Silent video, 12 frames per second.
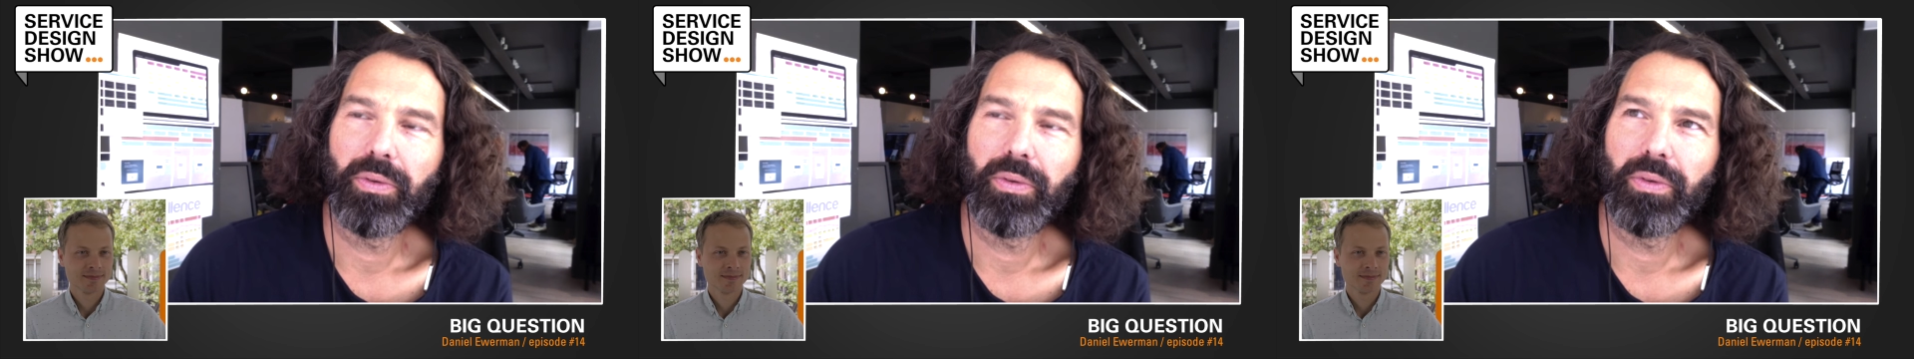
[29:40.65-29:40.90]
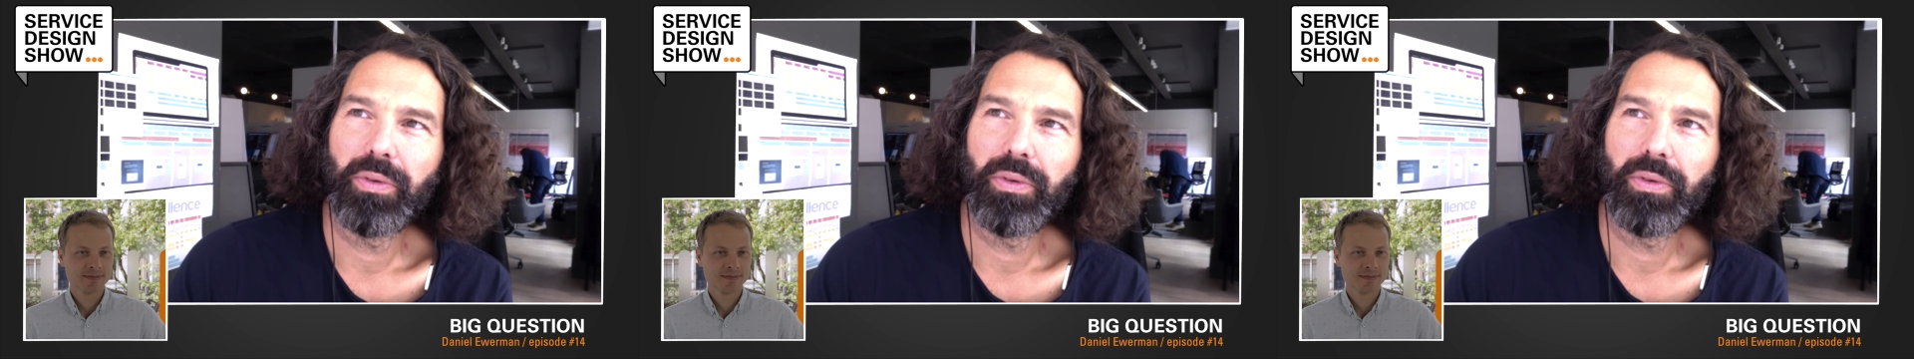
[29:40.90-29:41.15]

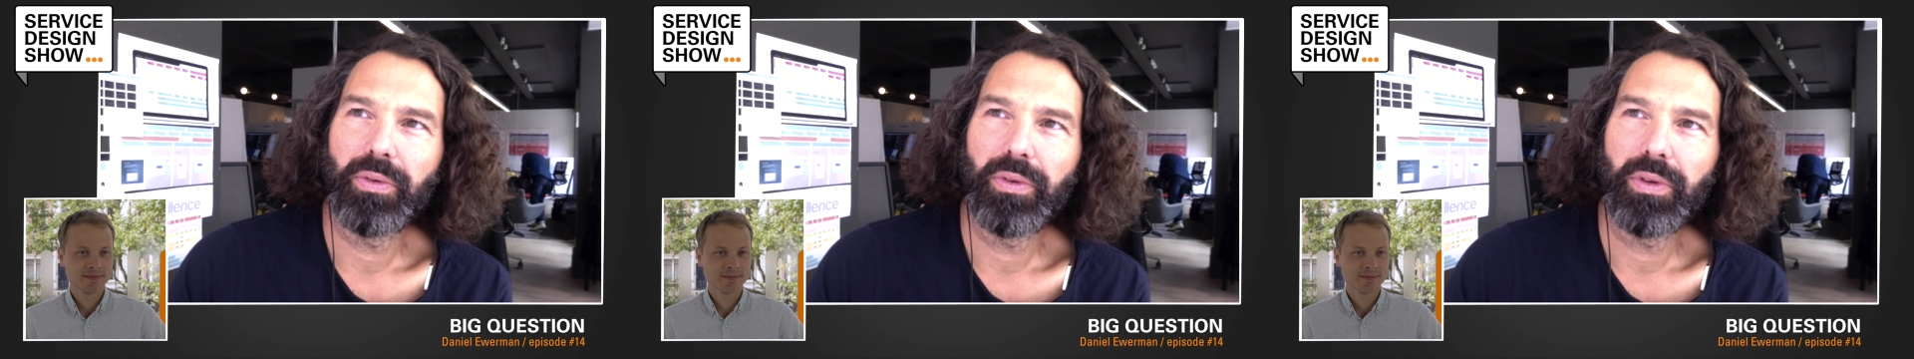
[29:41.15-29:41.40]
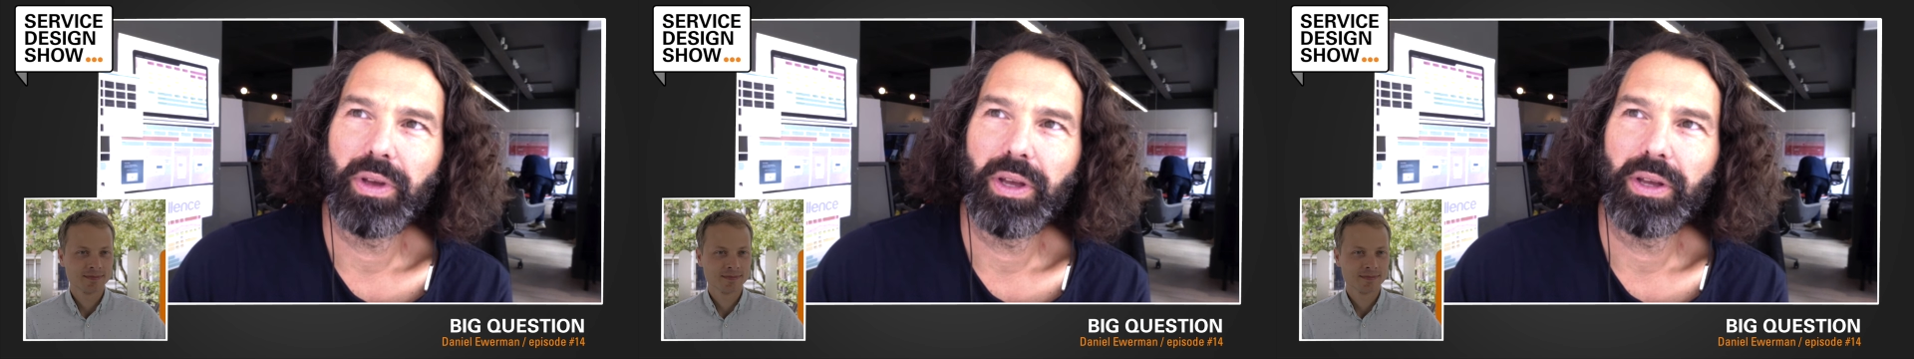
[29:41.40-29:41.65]

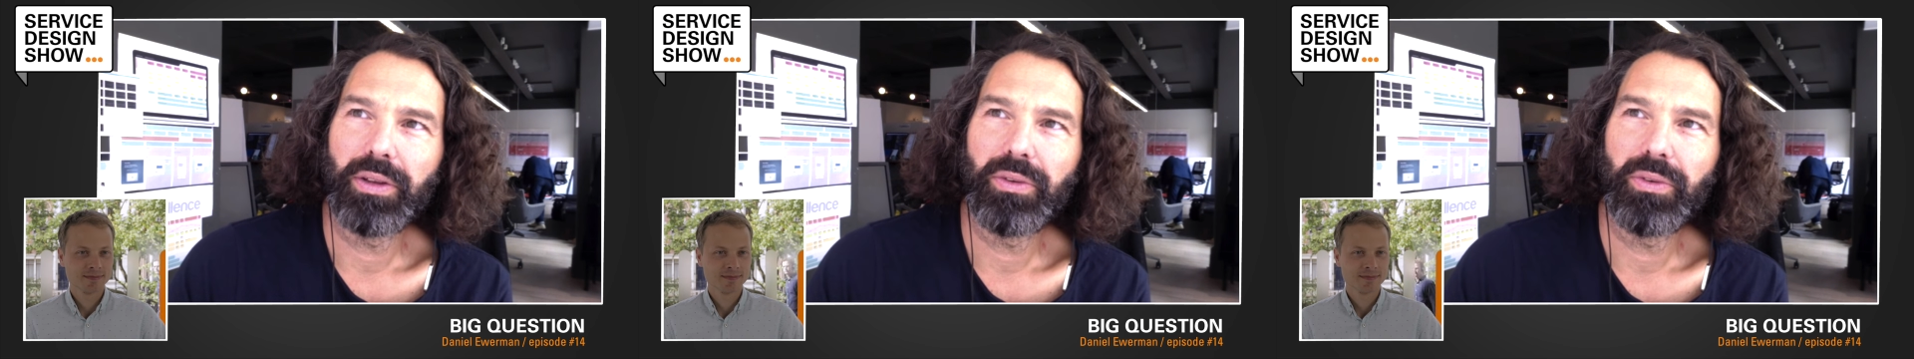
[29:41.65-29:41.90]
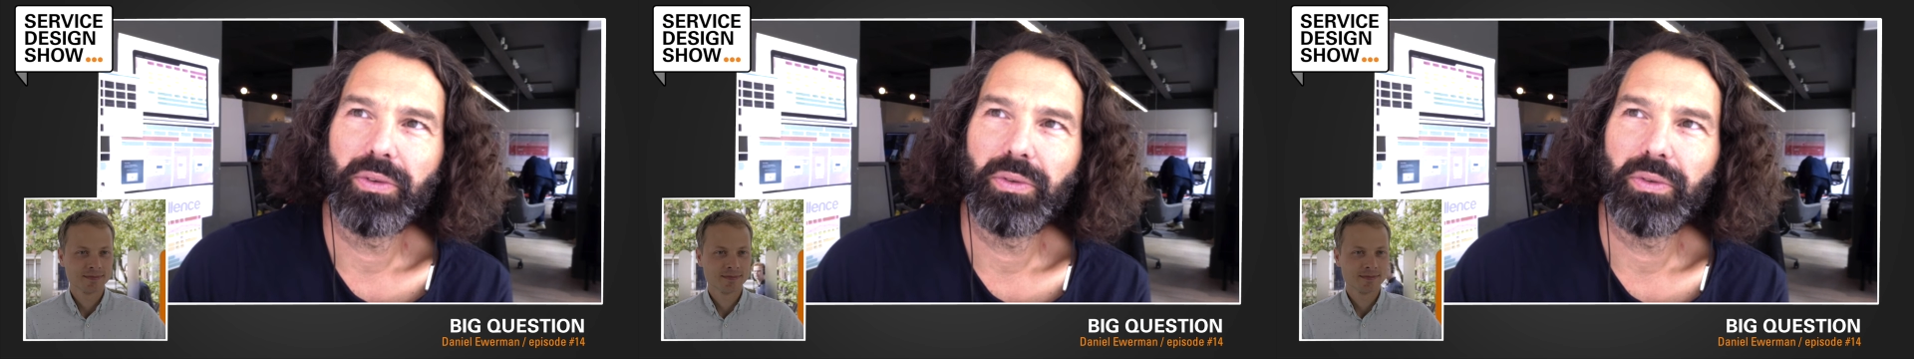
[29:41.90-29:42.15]

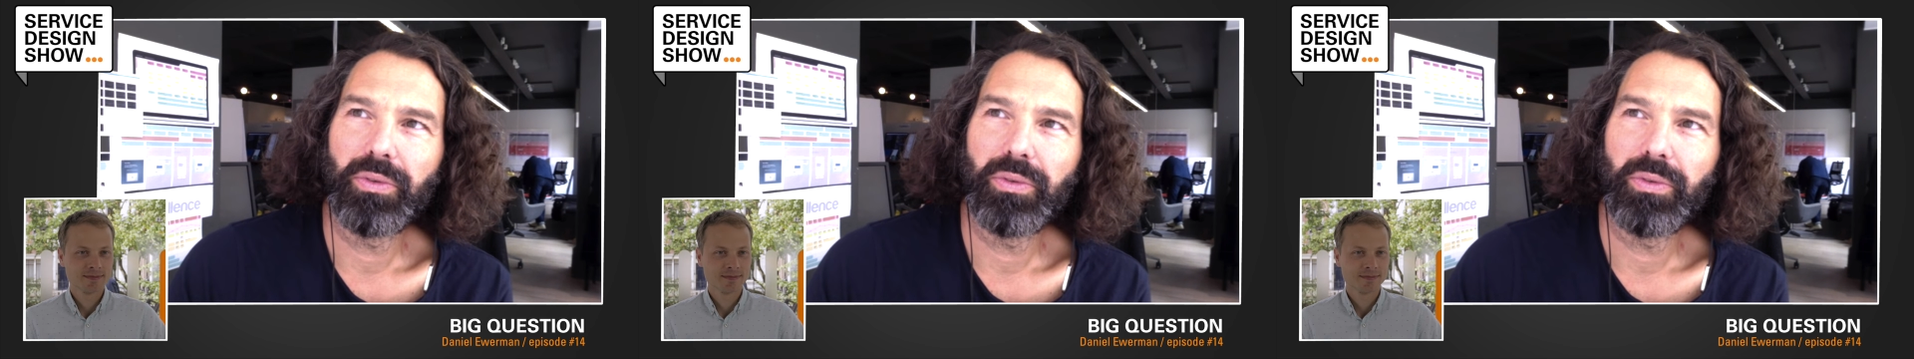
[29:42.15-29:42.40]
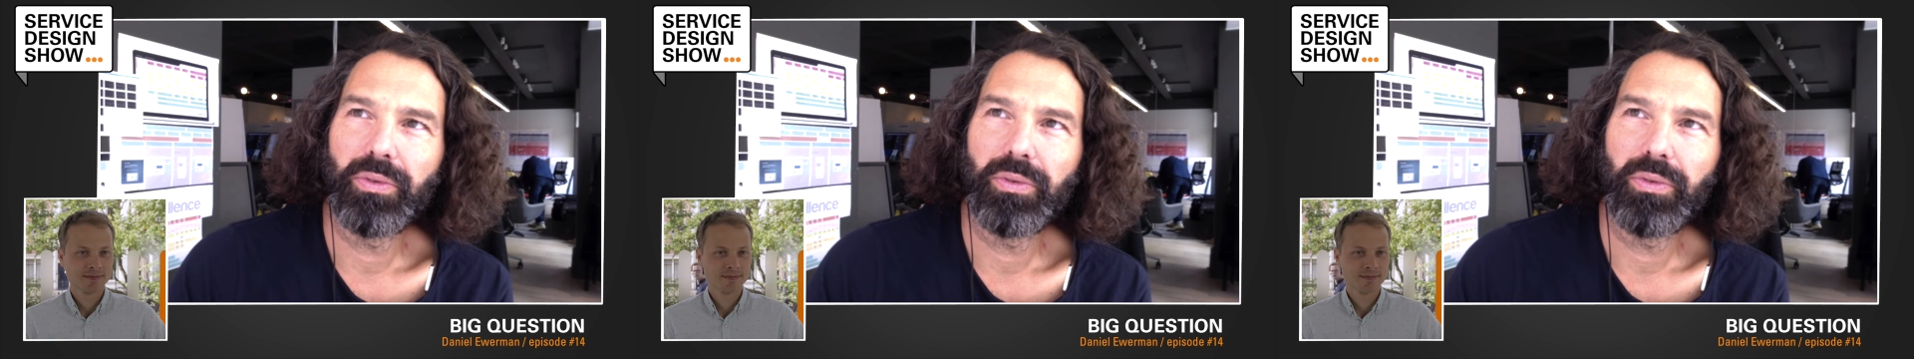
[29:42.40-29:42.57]
(no one is talking)